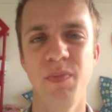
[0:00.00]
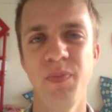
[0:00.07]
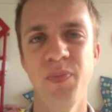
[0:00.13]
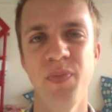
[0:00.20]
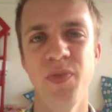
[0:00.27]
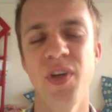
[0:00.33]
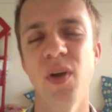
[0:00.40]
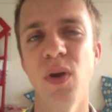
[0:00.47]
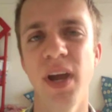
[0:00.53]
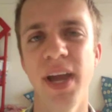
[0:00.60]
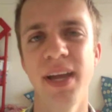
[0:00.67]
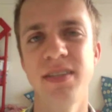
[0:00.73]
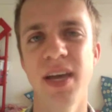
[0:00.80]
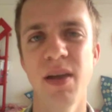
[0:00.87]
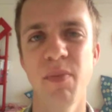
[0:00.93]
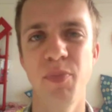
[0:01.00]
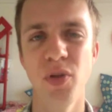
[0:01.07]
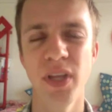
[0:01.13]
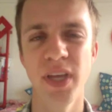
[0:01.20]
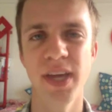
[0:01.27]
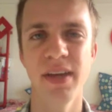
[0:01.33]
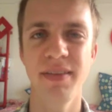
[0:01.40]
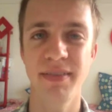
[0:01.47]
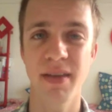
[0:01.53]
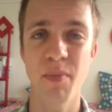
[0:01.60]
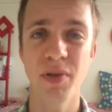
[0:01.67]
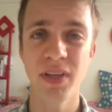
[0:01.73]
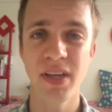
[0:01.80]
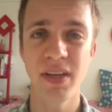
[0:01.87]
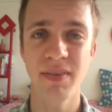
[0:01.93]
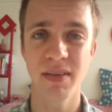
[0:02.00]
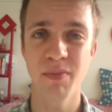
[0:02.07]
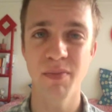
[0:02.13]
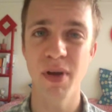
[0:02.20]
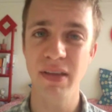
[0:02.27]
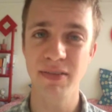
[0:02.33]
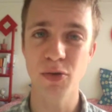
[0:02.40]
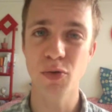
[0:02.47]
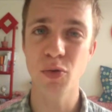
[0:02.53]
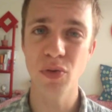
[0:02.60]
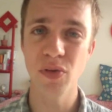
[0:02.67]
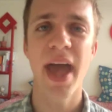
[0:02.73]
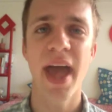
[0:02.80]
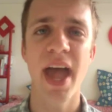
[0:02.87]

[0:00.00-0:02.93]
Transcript: anti-bullying assemblies in my school,